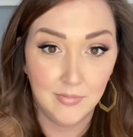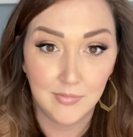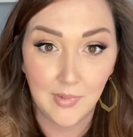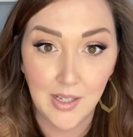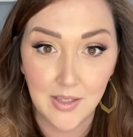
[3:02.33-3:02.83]

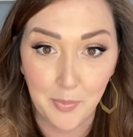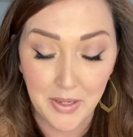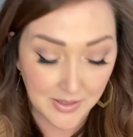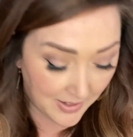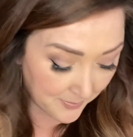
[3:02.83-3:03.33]
easy
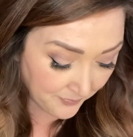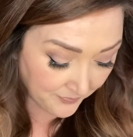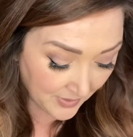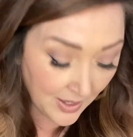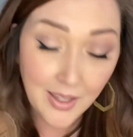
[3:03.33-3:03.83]
peasy.
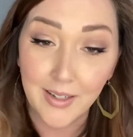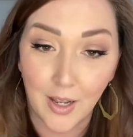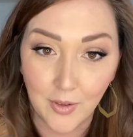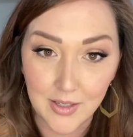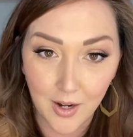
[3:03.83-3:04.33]
Now
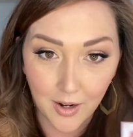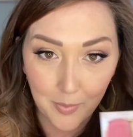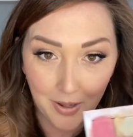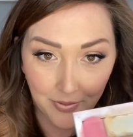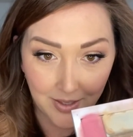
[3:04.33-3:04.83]
let's talk
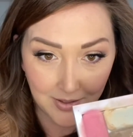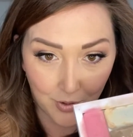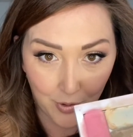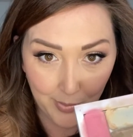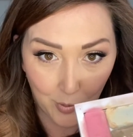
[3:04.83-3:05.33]
about this
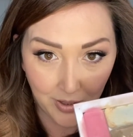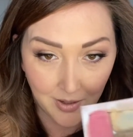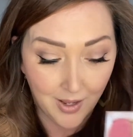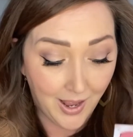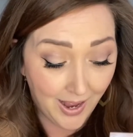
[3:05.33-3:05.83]
cream one.
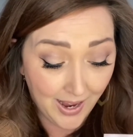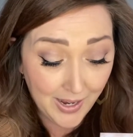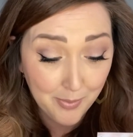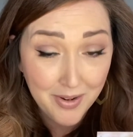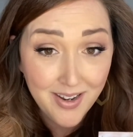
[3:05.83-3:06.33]
I
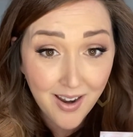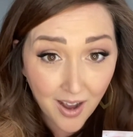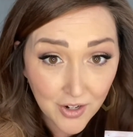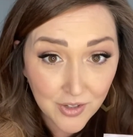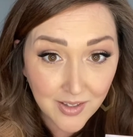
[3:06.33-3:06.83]
am
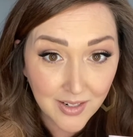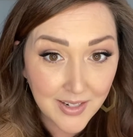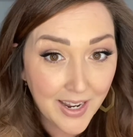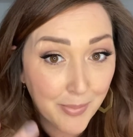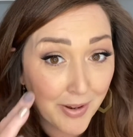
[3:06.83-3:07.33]
not just going to
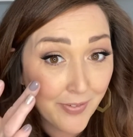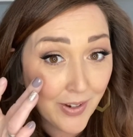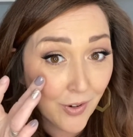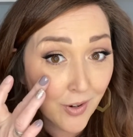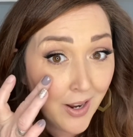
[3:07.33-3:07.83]
take my
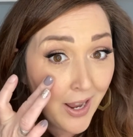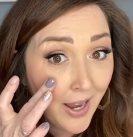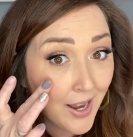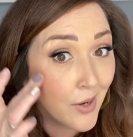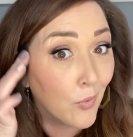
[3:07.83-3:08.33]
finger
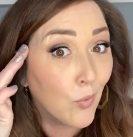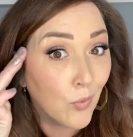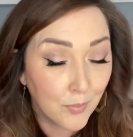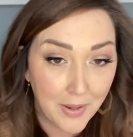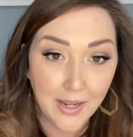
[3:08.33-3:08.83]
and
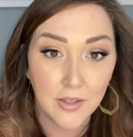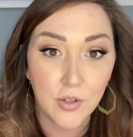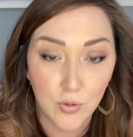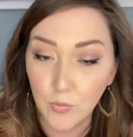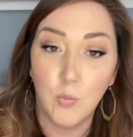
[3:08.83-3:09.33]
make a
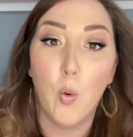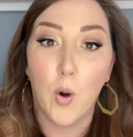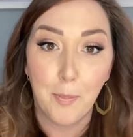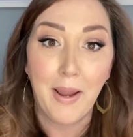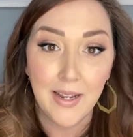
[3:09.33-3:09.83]
war
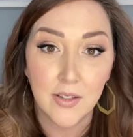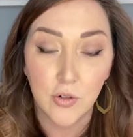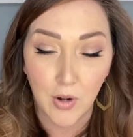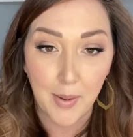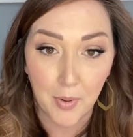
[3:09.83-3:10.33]
paint
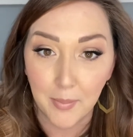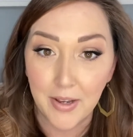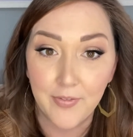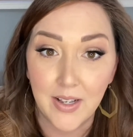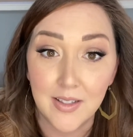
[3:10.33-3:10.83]
stripe on my
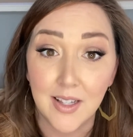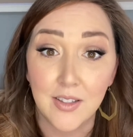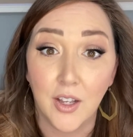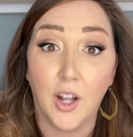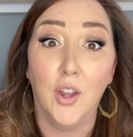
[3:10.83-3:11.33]
face. That's
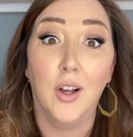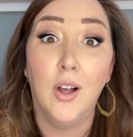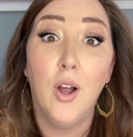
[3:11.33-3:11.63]
going to look